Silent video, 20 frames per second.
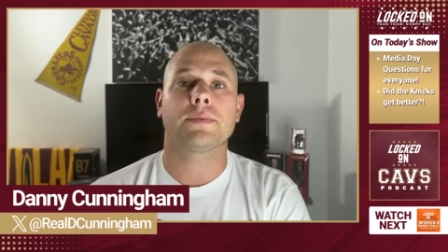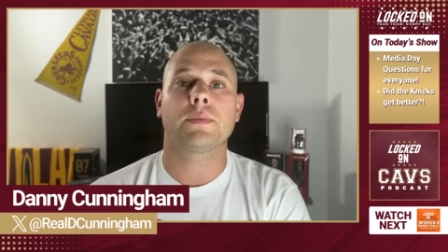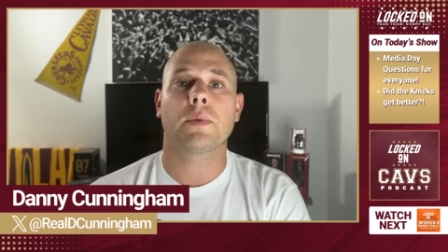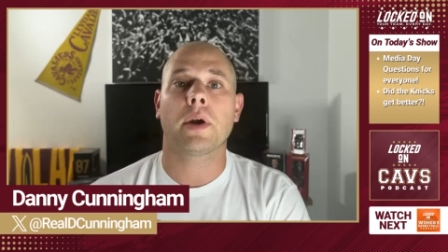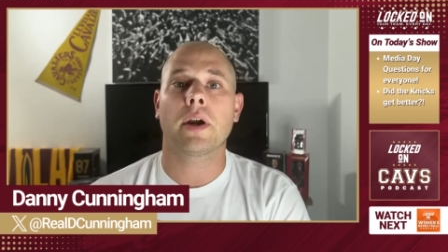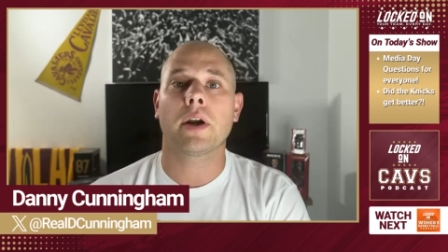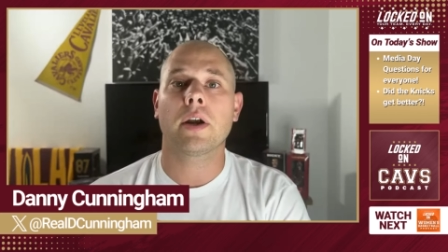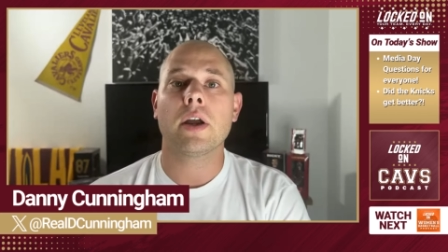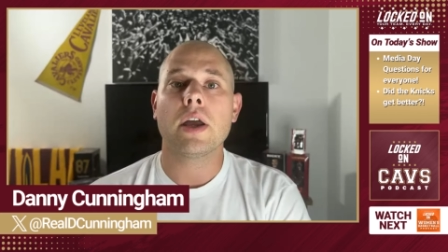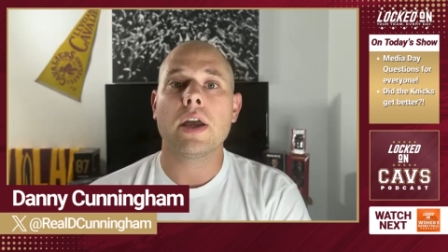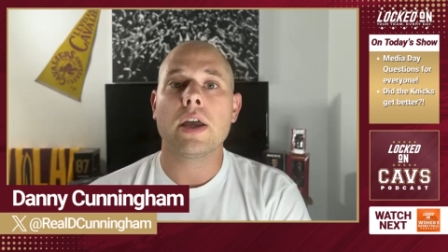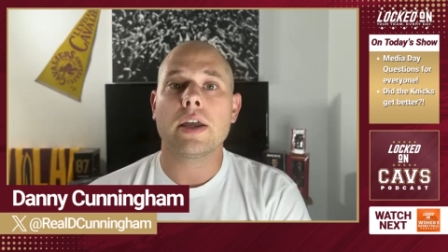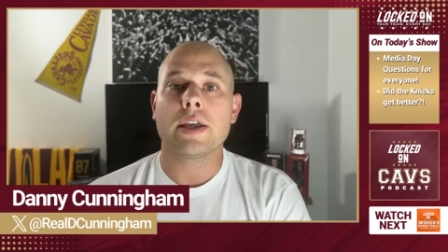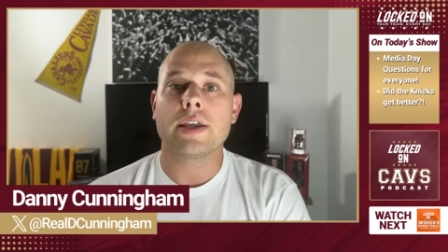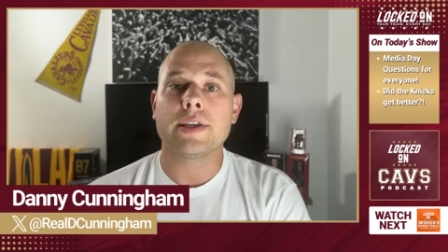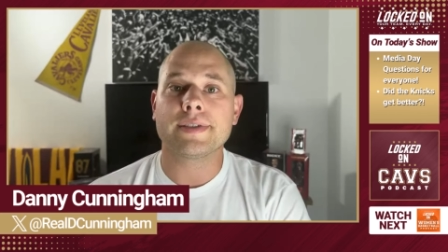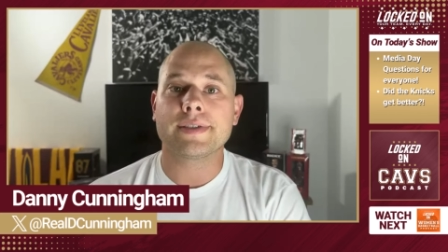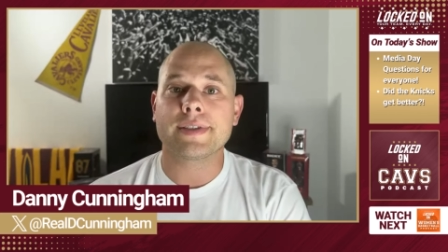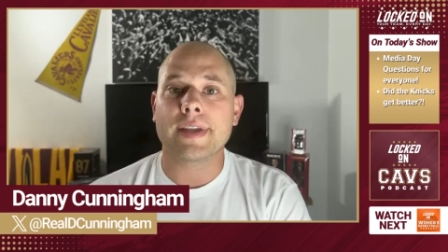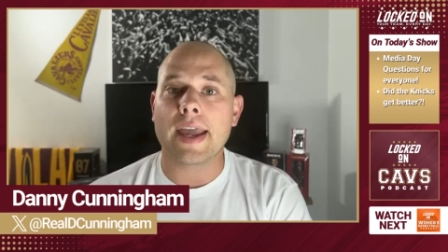where
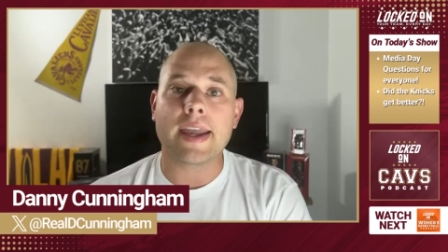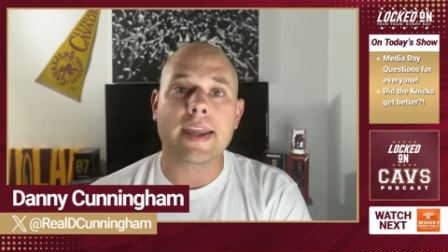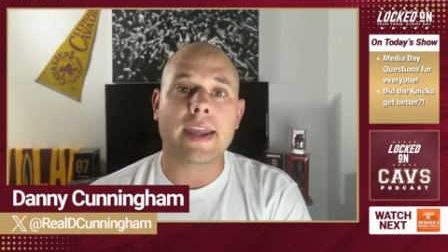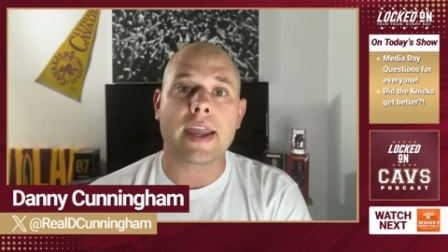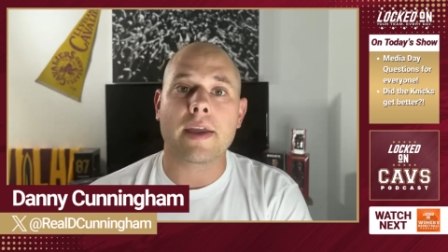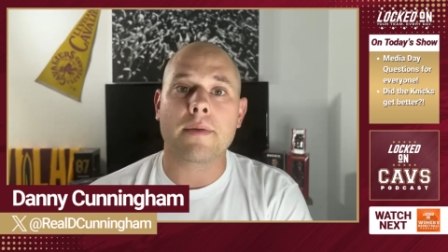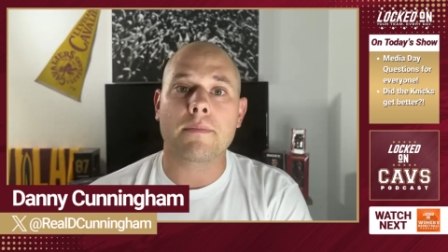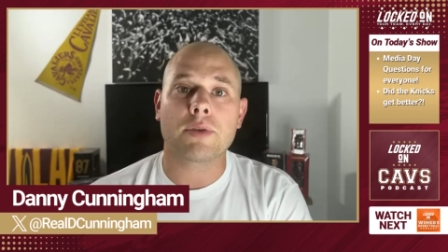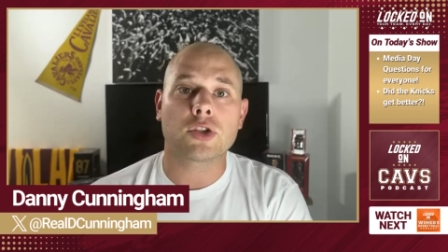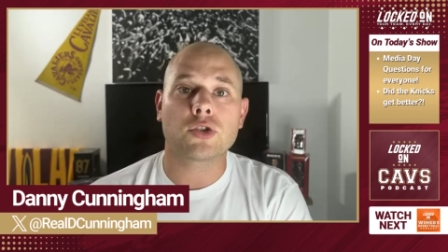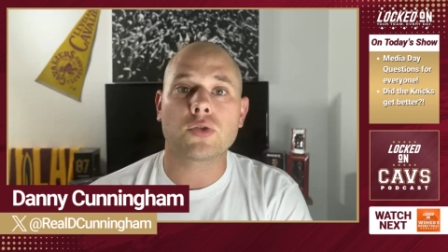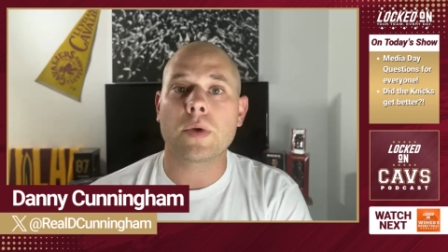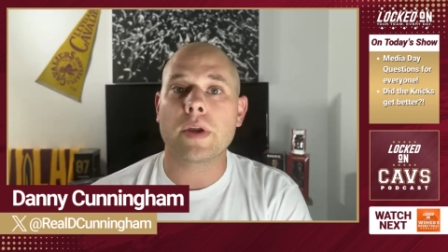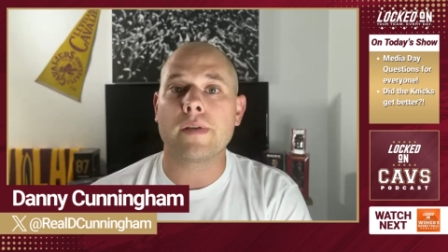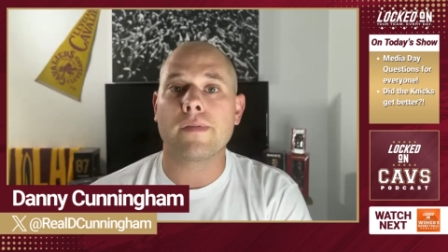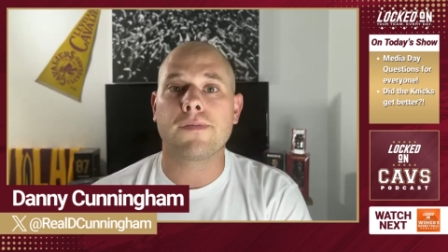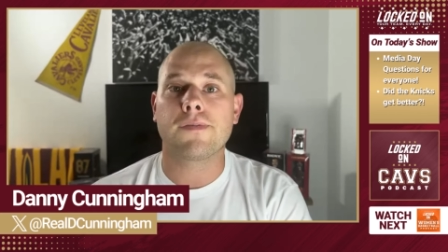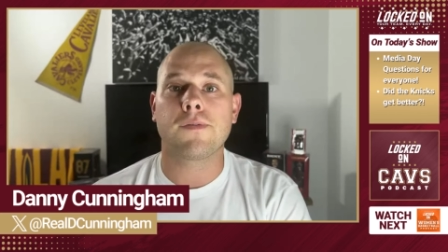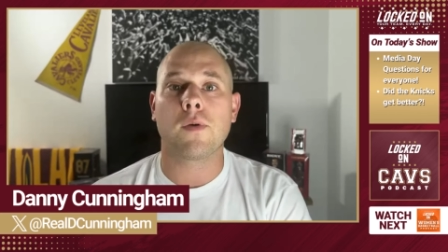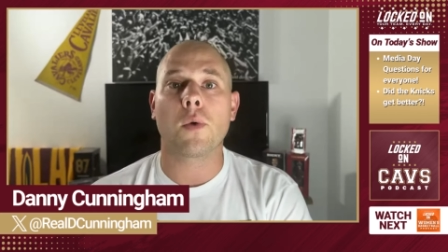he's taking between
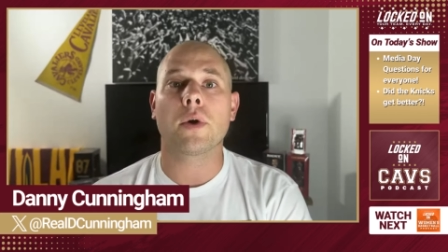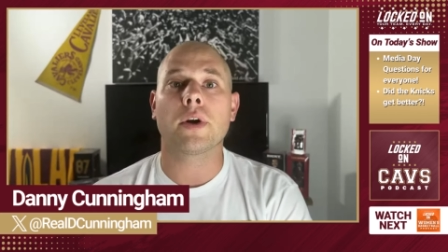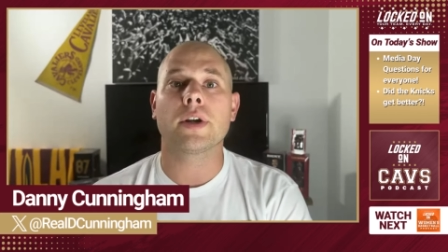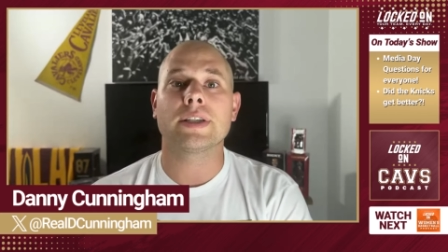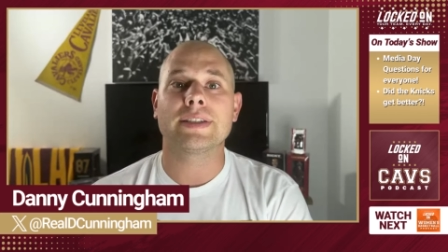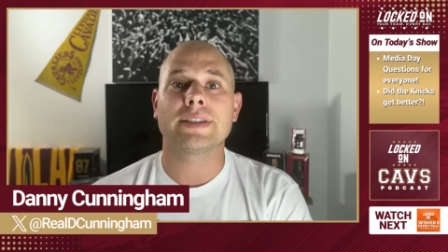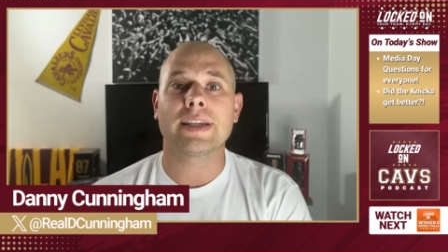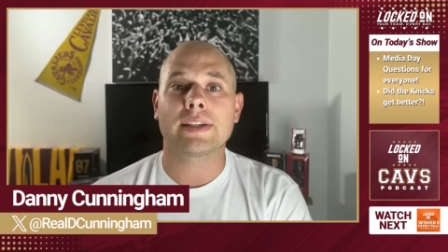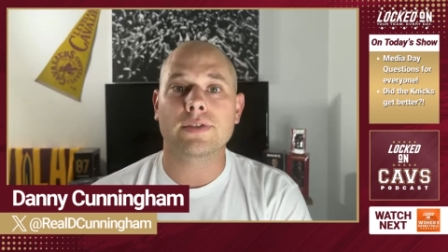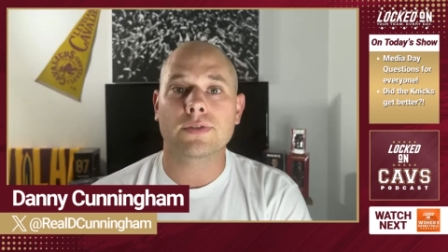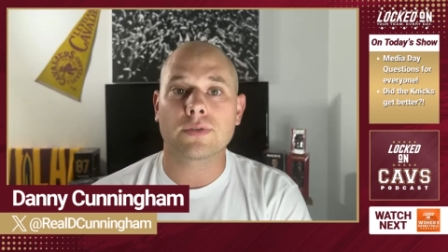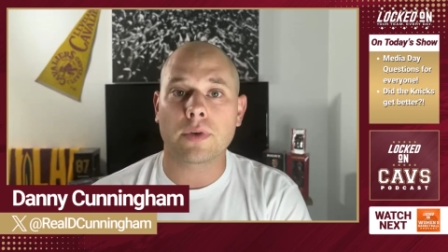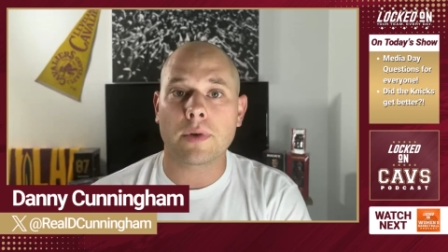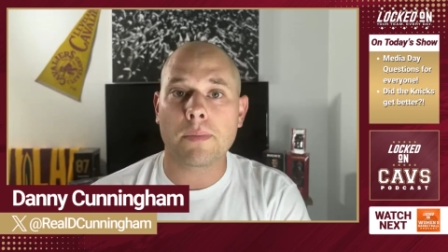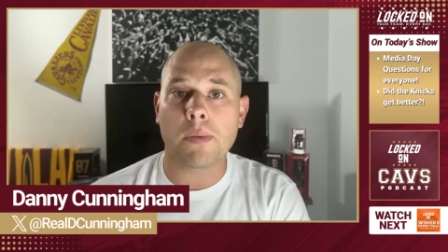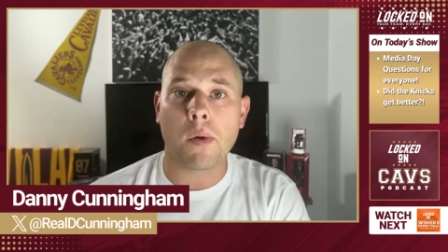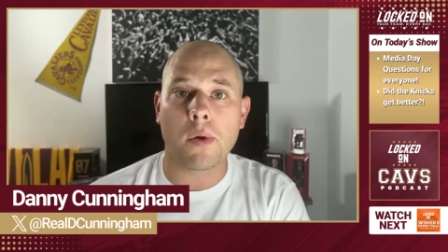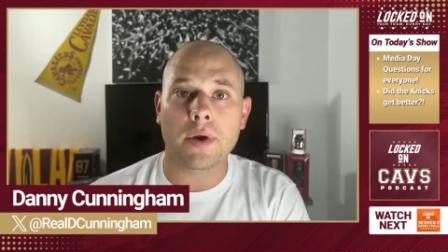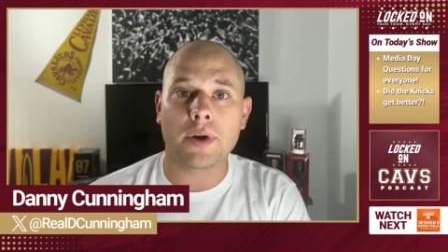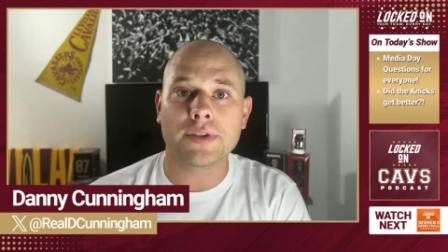four and six three
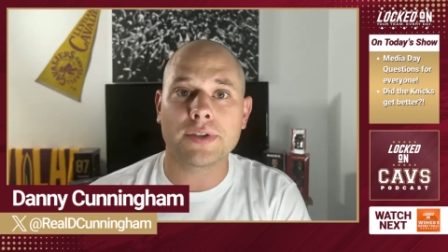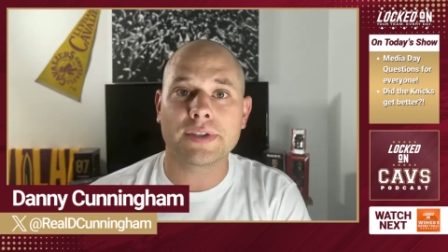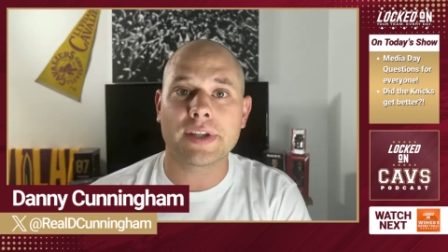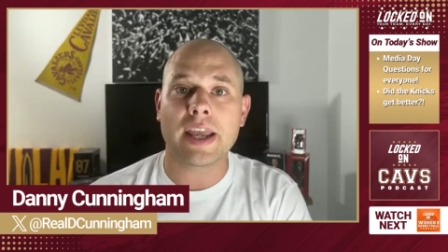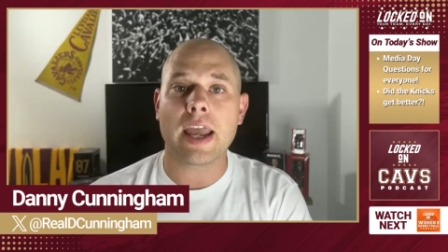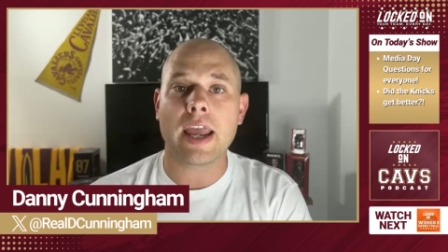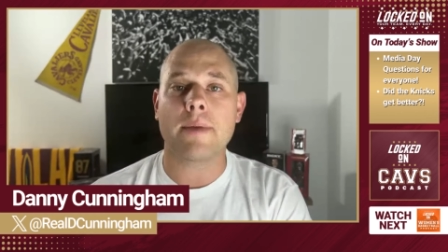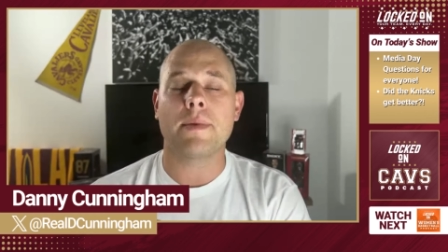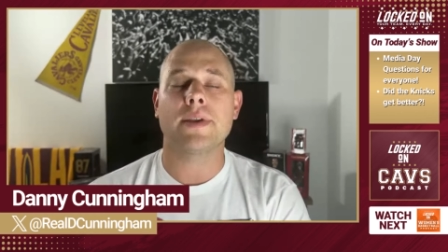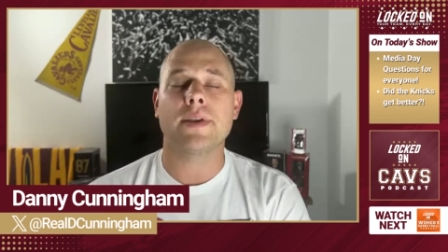pointers a game.